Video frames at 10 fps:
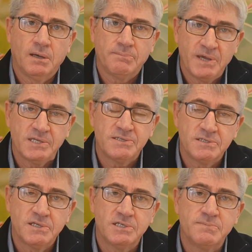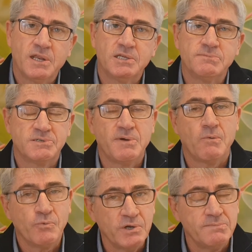pest and disease management, it's
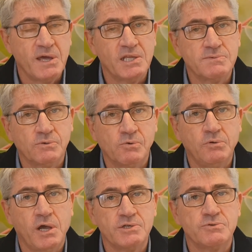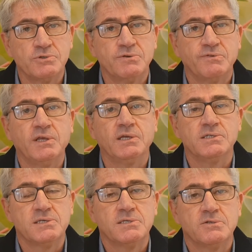about weed management, all those sorts of
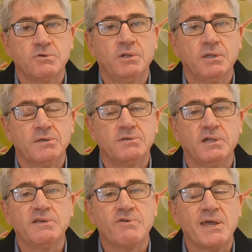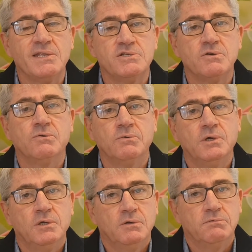things deliver into
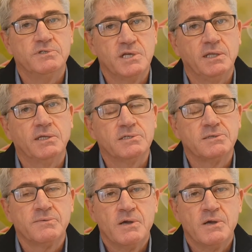resilience.